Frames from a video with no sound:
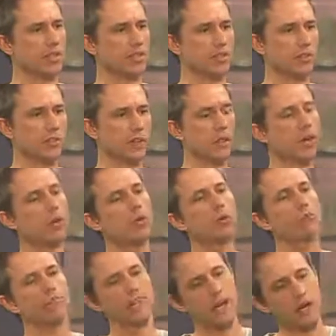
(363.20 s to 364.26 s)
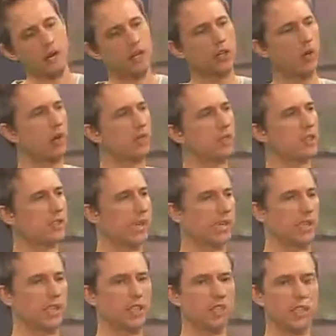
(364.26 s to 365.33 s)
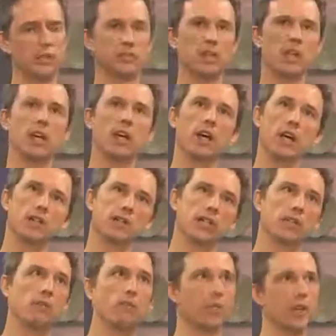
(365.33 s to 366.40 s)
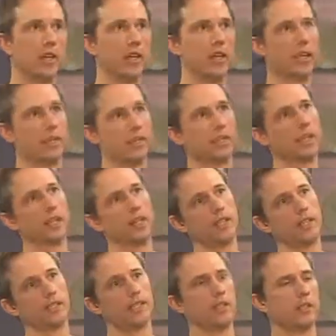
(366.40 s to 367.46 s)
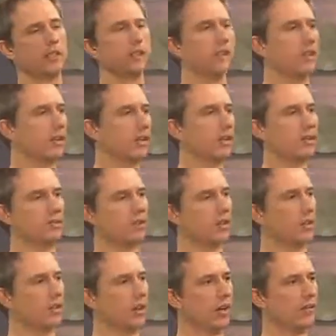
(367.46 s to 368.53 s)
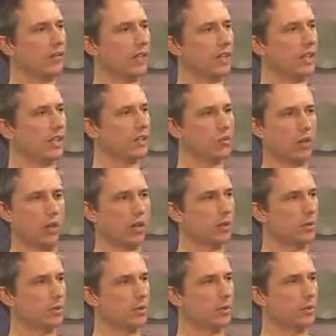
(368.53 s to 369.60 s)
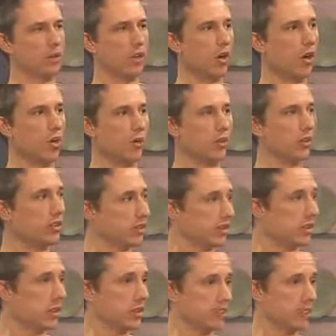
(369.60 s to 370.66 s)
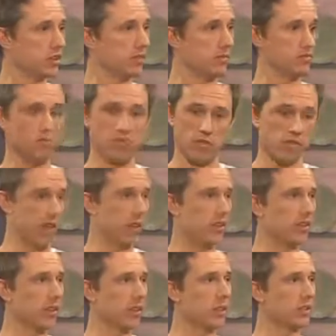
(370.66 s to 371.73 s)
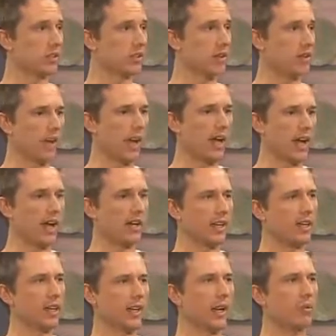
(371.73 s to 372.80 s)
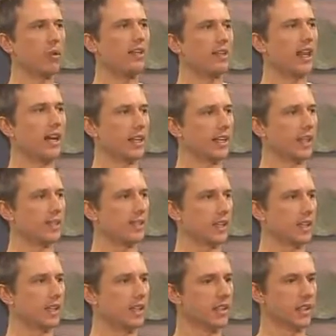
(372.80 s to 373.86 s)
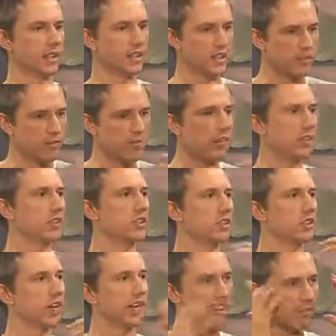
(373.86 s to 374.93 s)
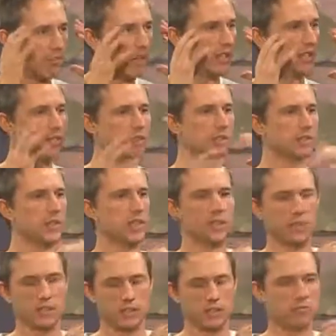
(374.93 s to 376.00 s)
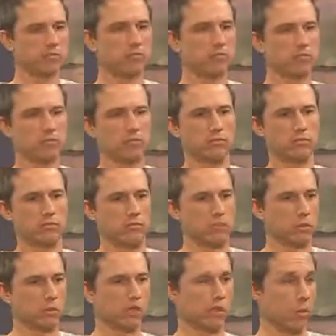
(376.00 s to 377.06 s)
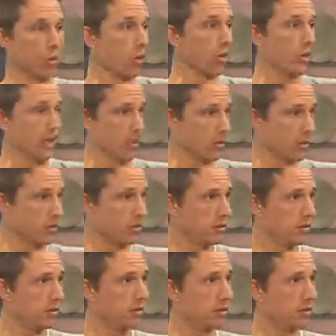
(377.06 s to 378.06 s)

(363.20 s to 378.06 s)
of like, oh, now I go off stage and I take a break and I, you know, have a glass of water or something. No, you're just there the whole time. I really like it. It's like, it's a physical kind of mental, it's almost like a workout, you know?